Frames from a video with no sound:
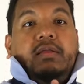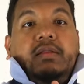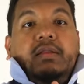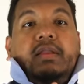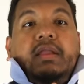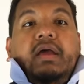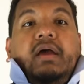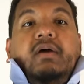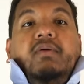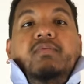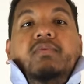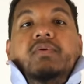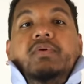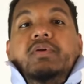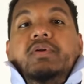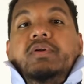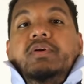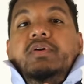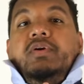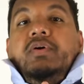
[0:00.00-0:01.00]
Now we're
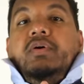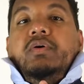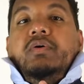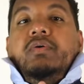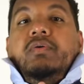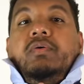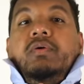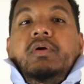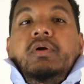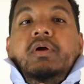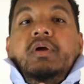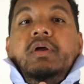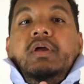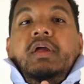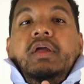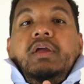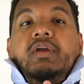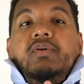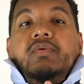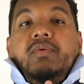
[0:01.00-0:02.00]
going to go
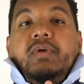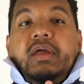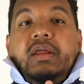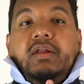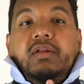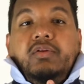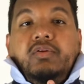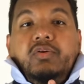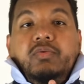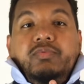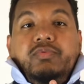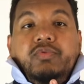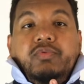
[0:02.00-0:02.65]
and create a loop.